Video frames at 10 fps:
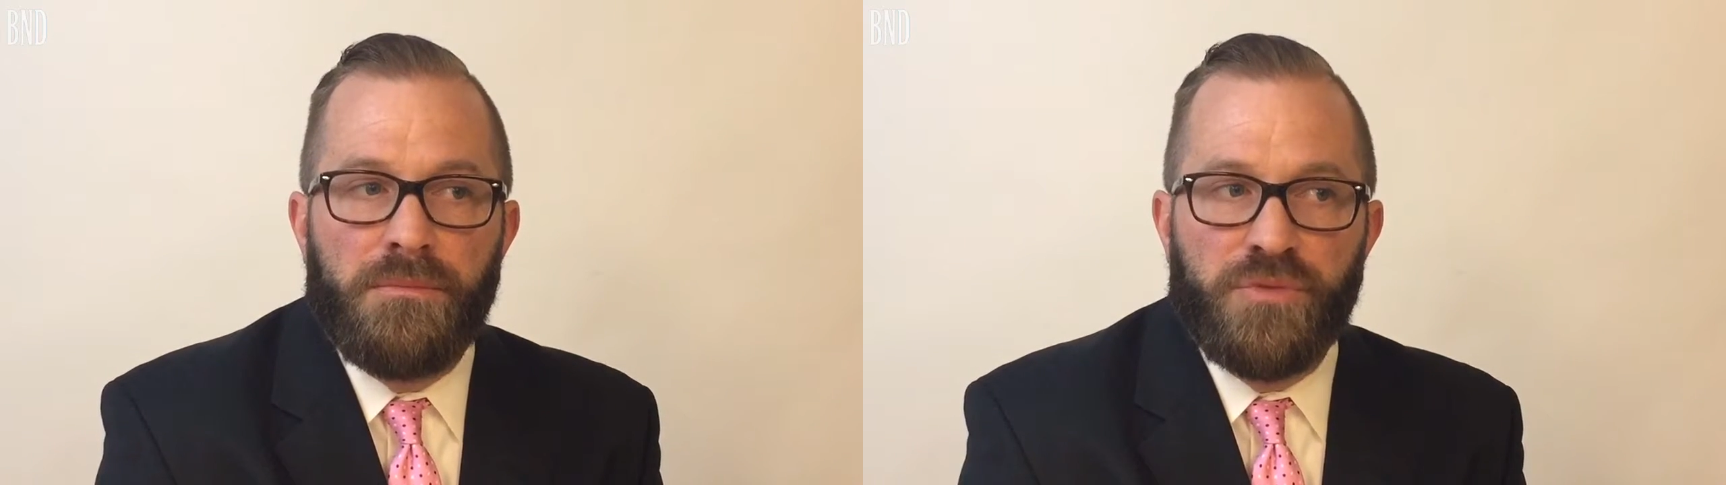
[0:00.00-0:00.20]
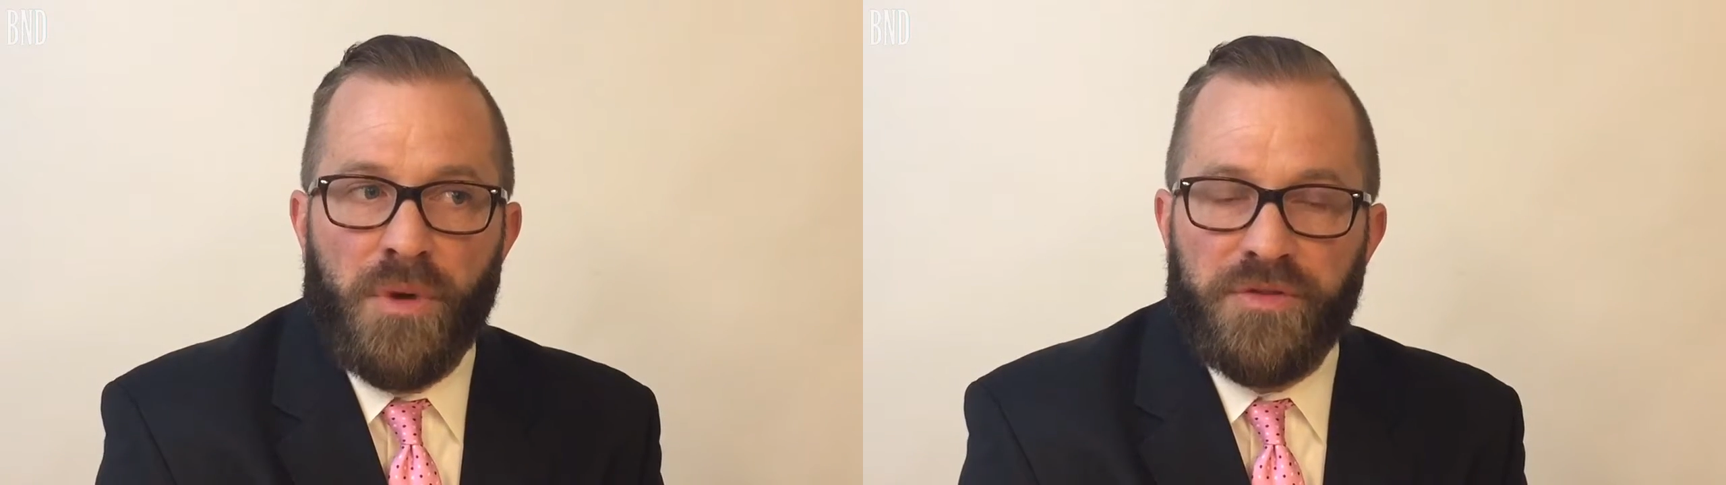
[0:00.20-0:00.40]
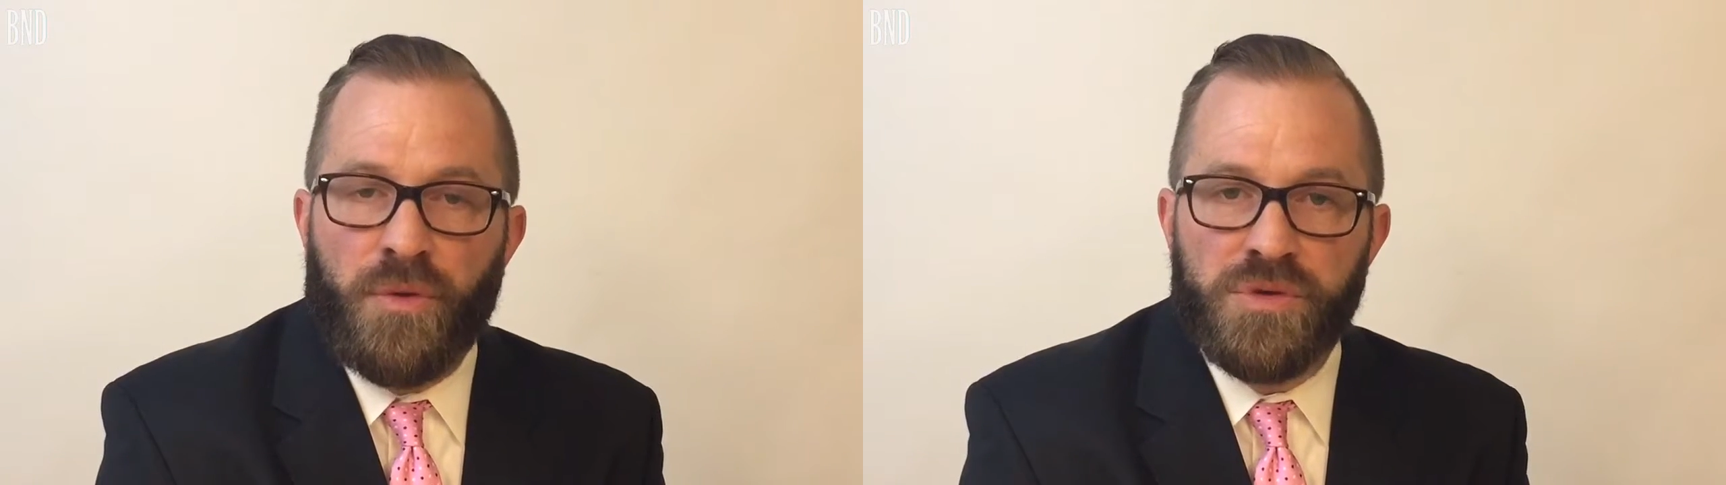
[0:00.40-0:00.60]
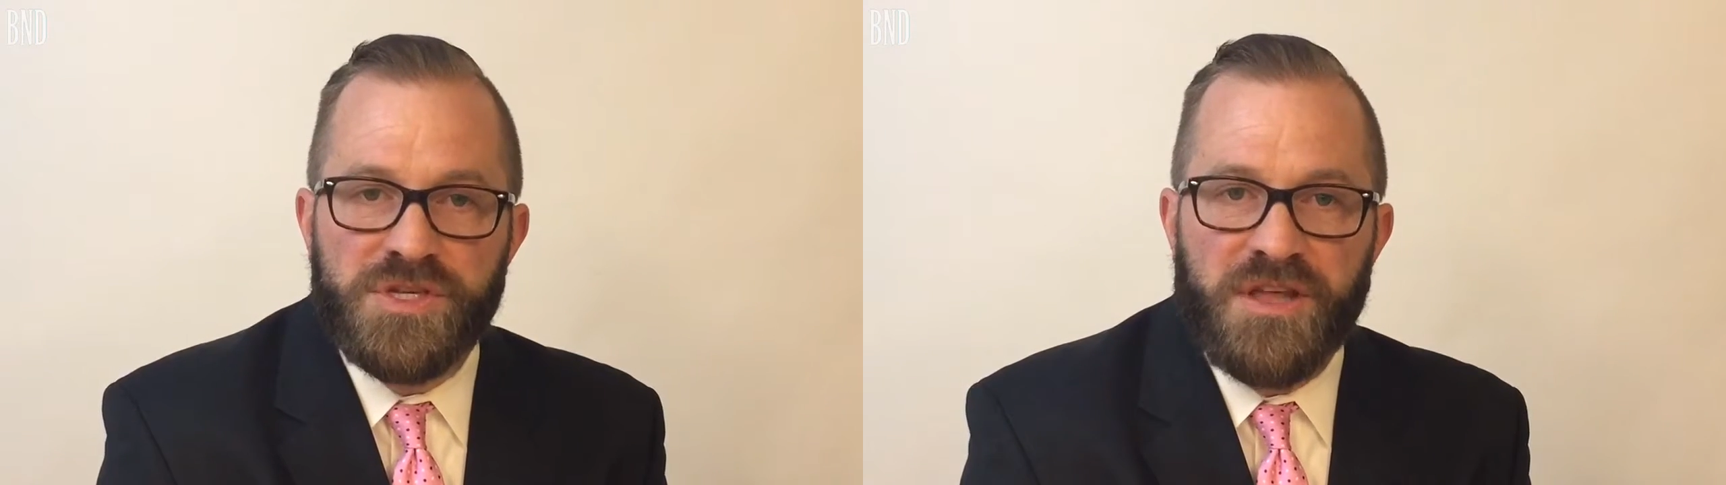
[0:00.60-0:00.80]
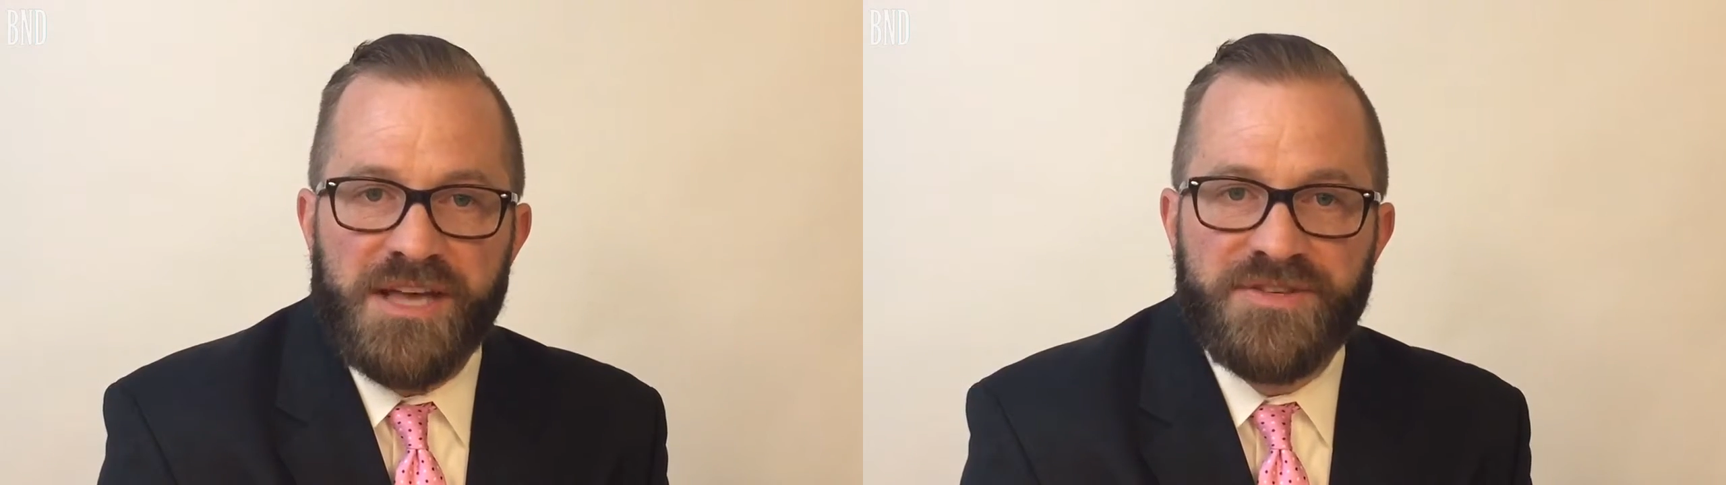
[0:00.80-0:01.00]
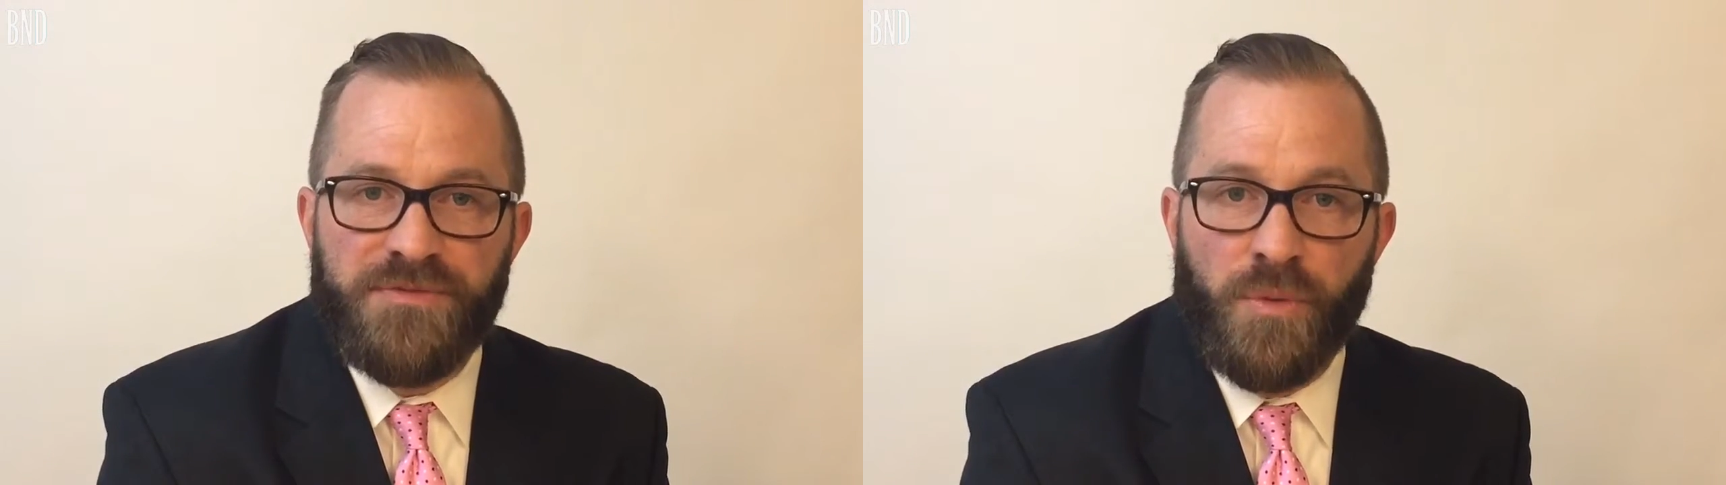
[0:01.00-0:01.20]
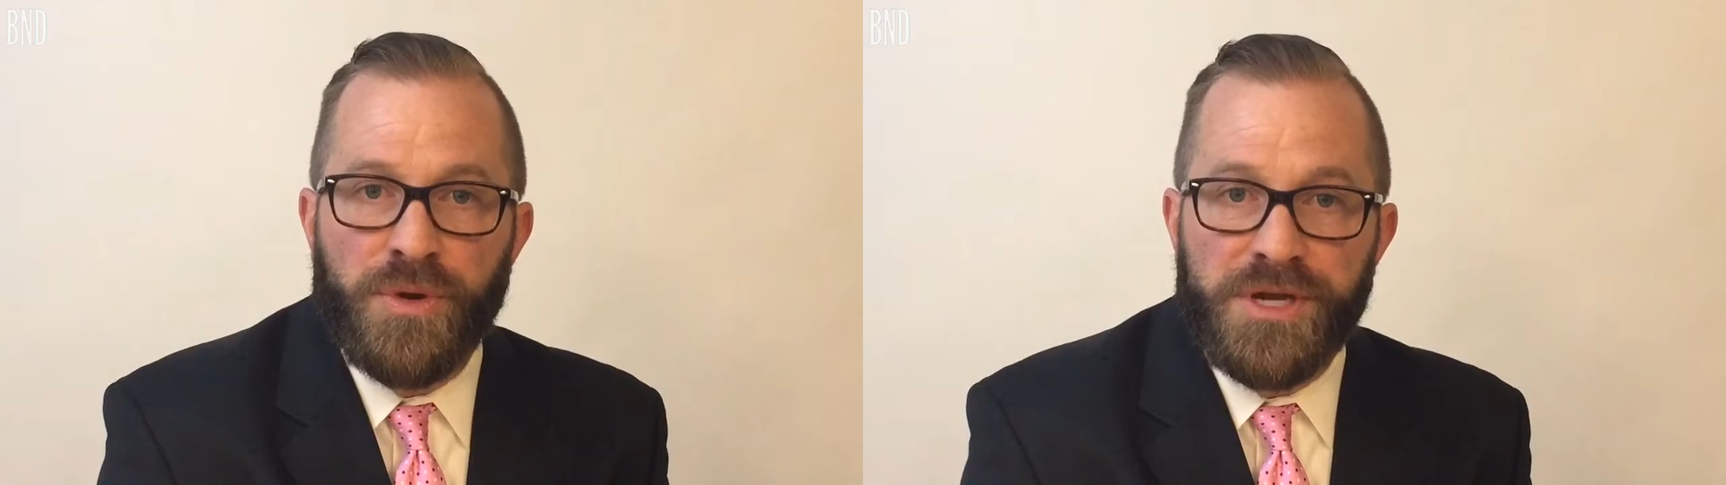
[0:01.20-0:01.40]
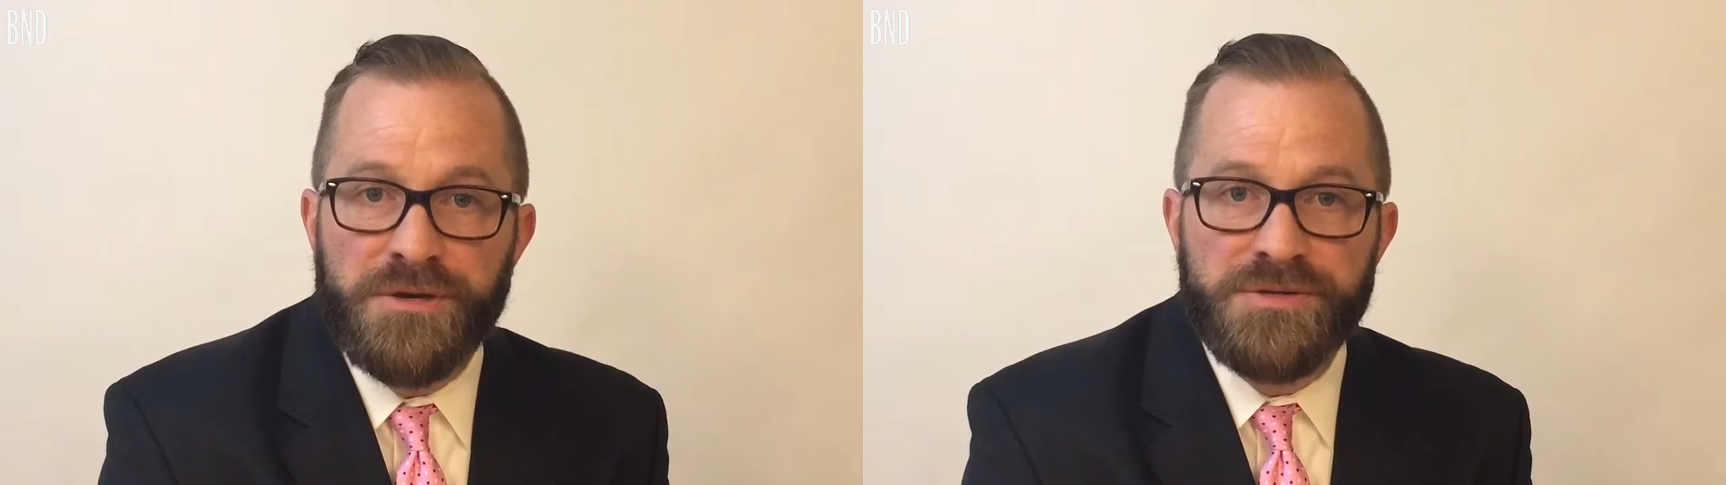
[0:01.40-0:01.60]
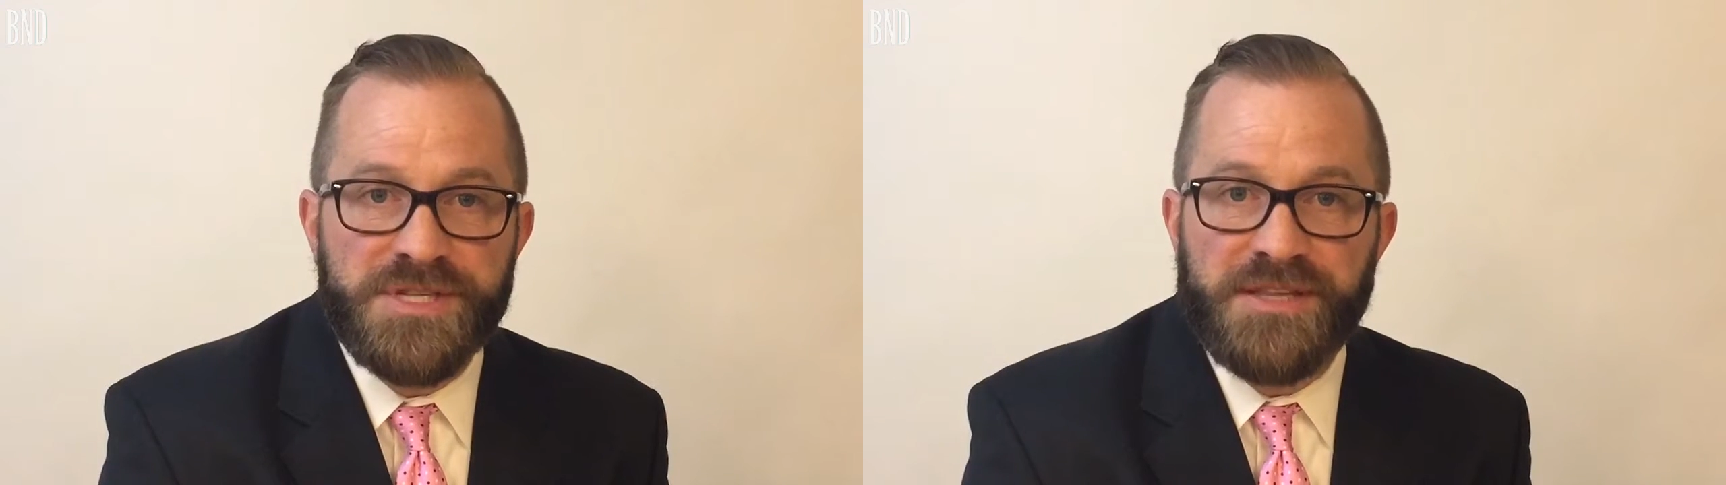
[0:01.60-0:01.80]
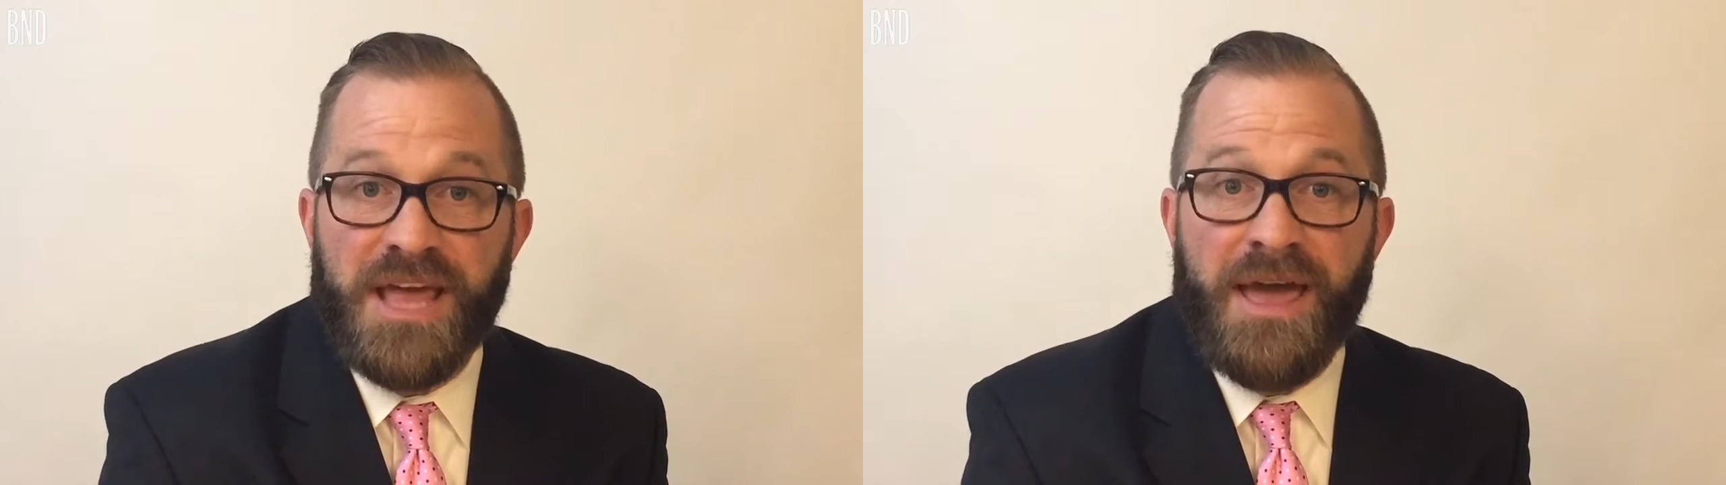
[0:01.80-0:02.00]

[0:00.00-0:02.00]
throughout the course of the last four years at,